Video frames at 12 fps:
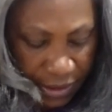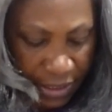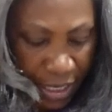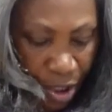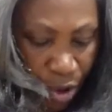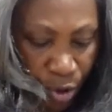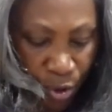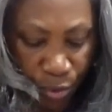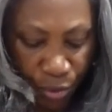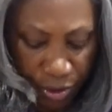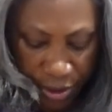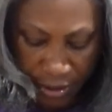is a
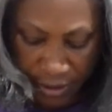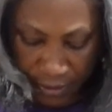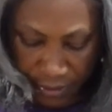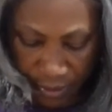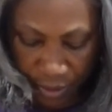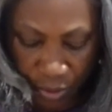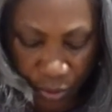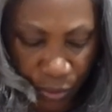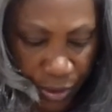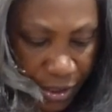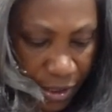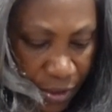
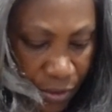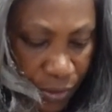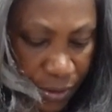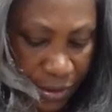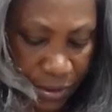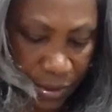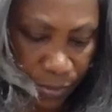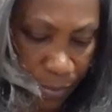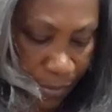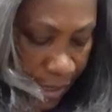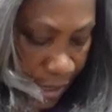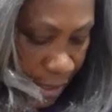loaded nuts we're
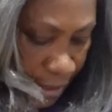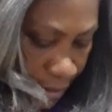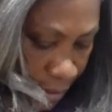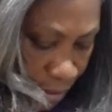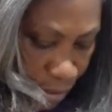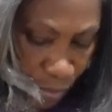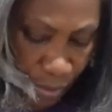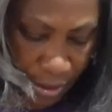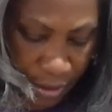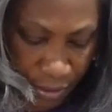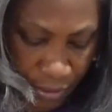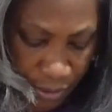making.
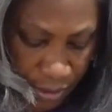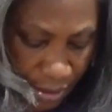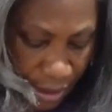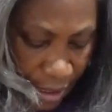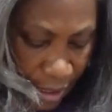Loaded nuts.